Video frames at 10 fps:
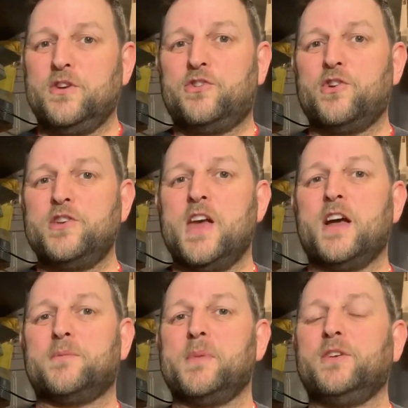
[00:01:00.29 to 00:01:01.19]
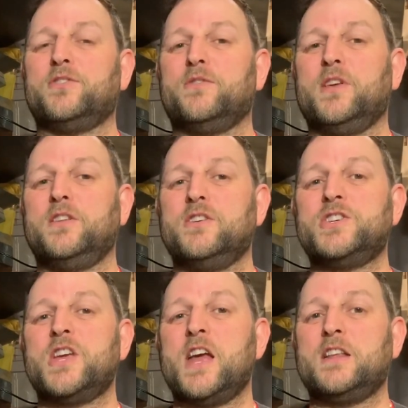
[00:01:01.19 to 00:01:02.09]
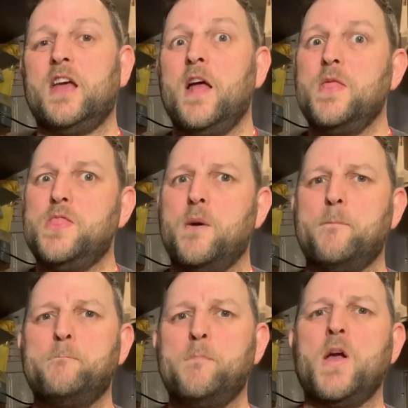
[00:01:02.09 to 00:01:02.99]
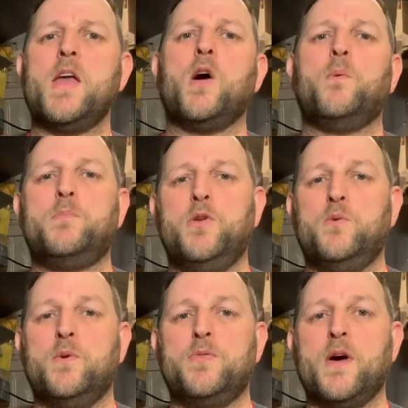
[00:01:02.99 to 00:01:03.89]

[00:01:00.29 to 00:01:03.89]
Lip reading: is show you how to make something in your shed that might help you with